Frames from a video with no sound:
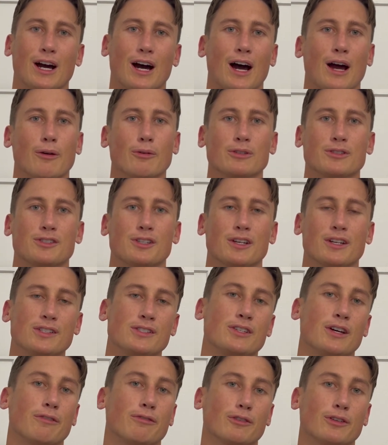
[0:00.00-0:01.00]
I would say it
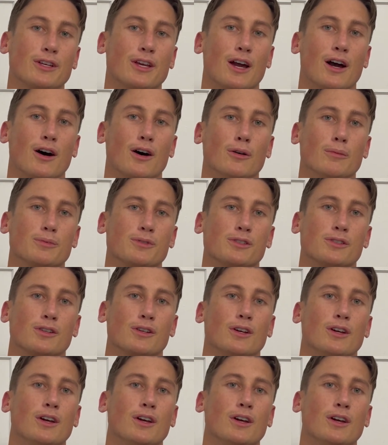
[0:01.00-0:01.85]
definitely helped.